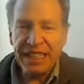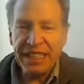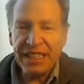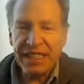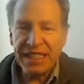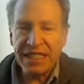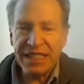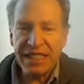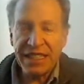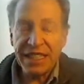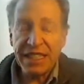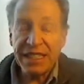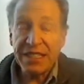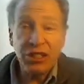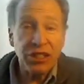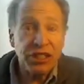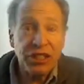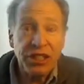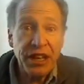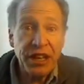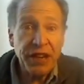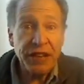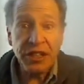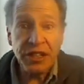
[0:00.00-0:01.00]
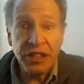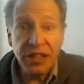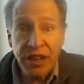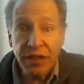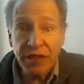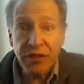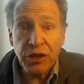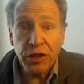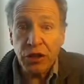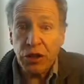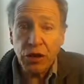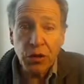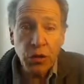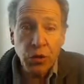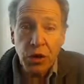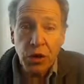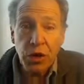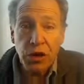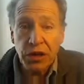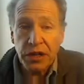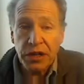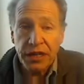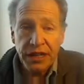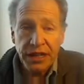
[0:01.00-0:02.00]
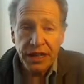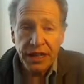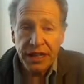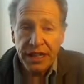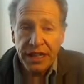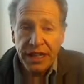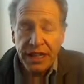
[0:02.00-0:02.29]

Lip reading: it's never going to work.